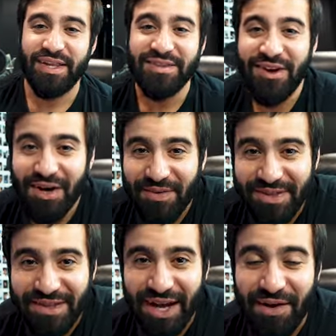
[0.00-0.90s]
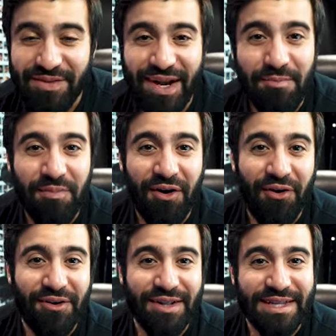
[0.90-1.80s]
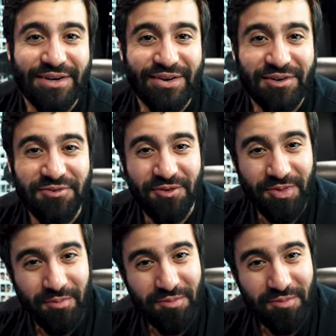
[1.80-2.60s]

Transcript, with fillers: Let's talk about the time that I borrowed a lyric from the